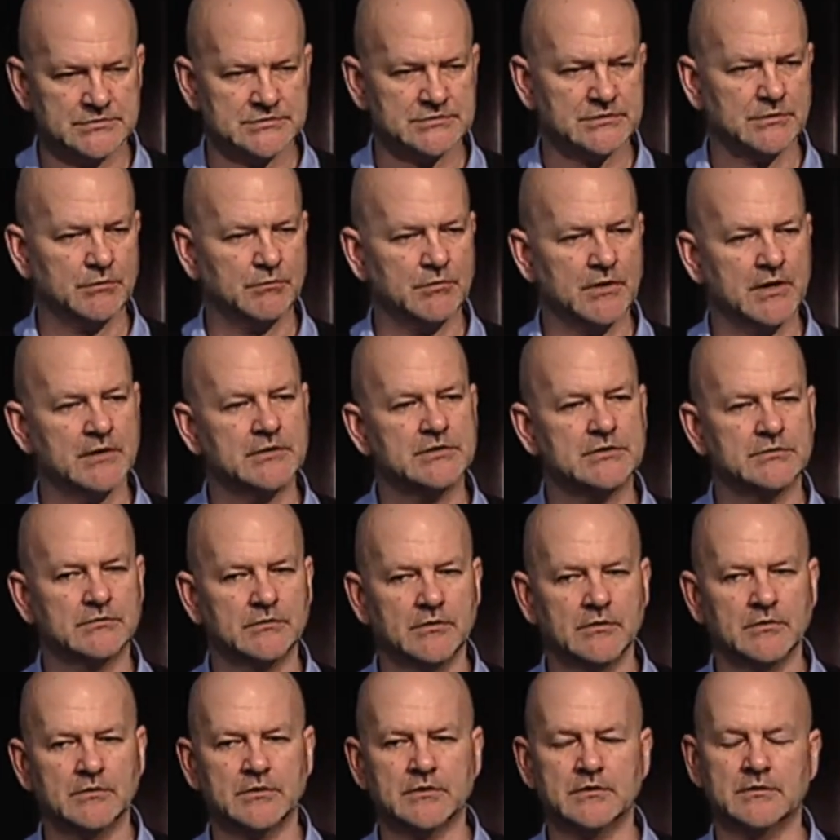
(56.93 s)
So where do you
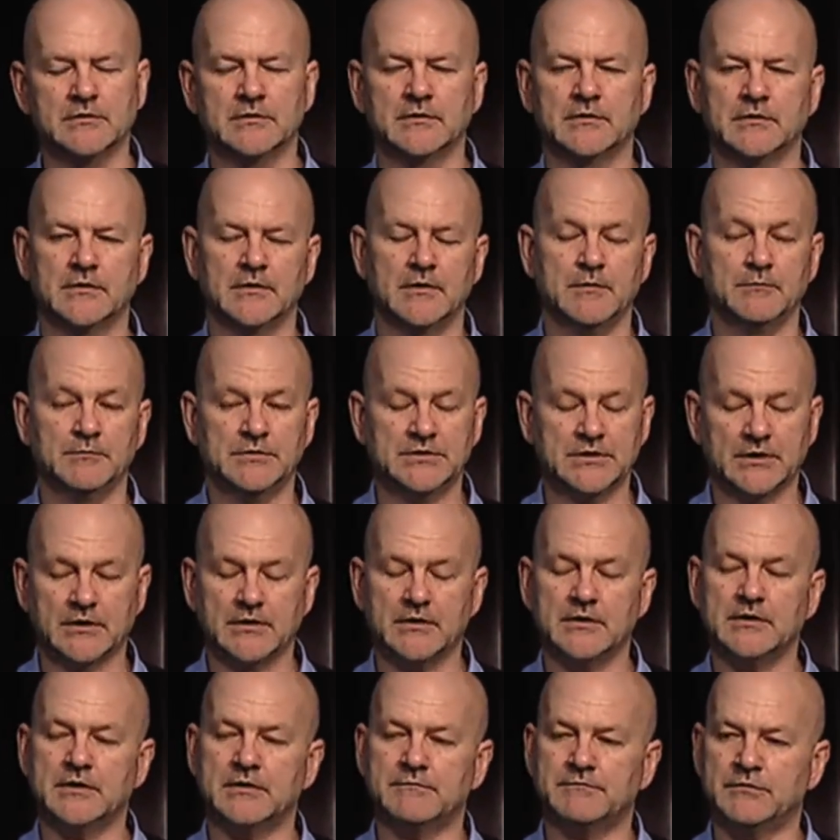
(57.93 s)
look,
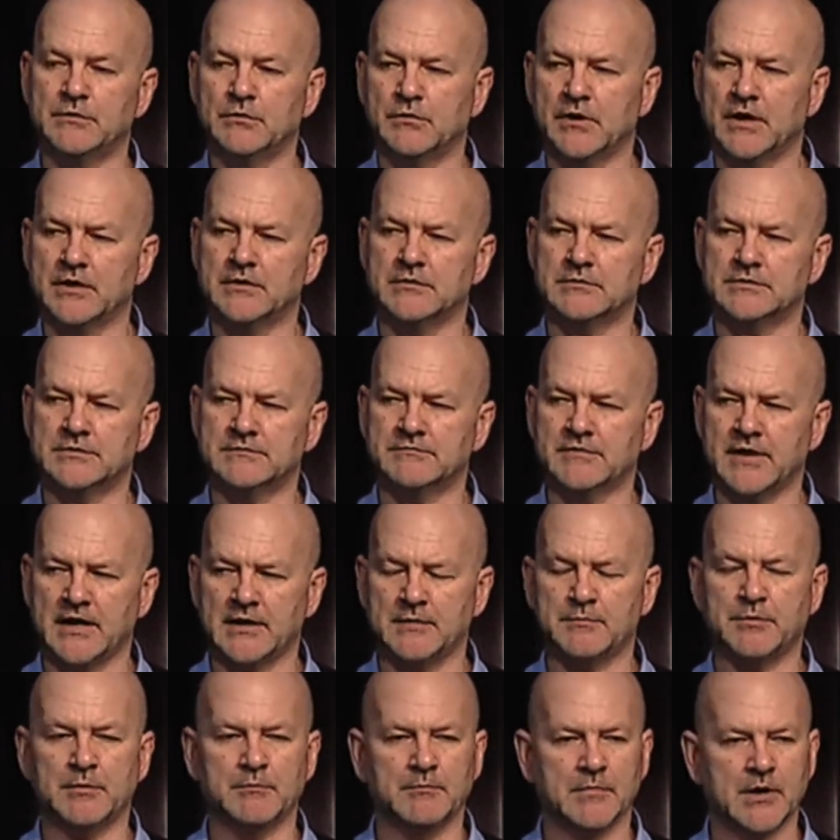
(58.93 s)
particularly if you're going to
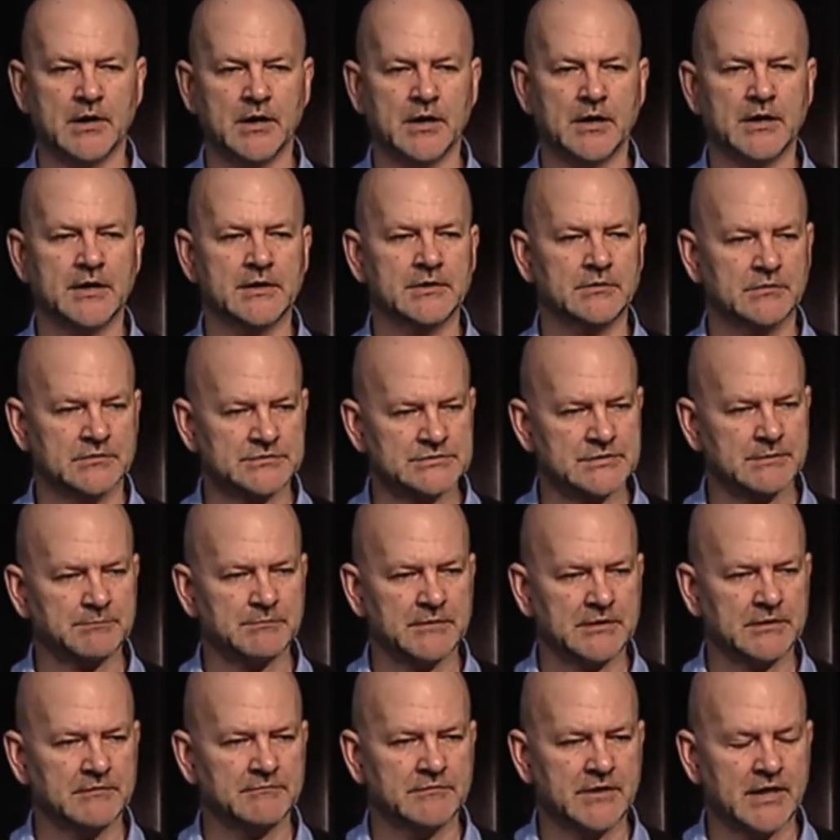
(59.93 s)
develop a mine or
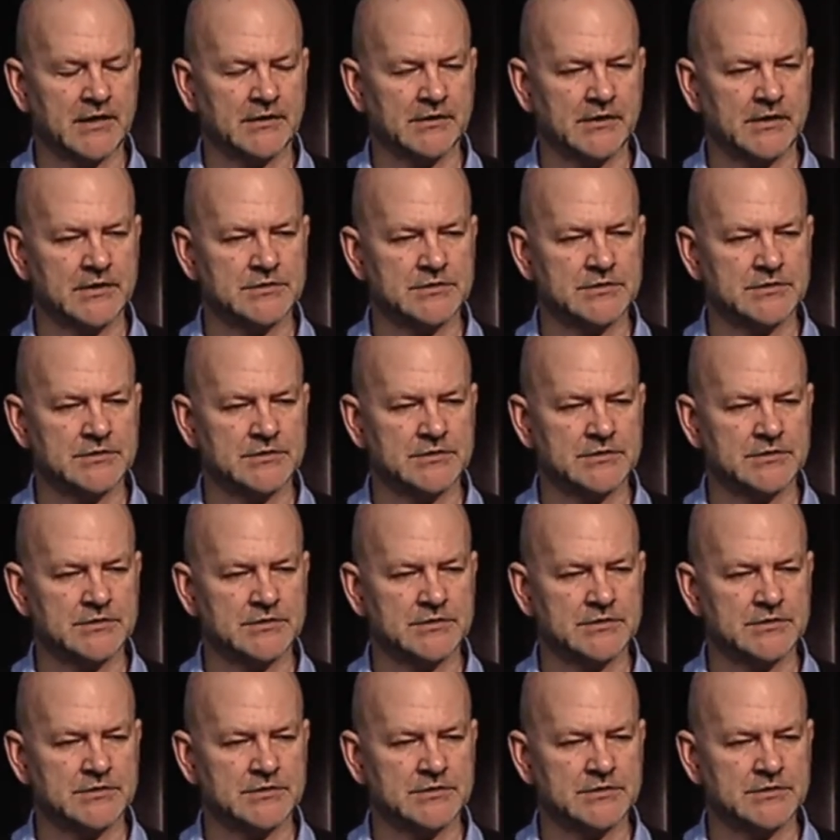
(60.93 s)
something of that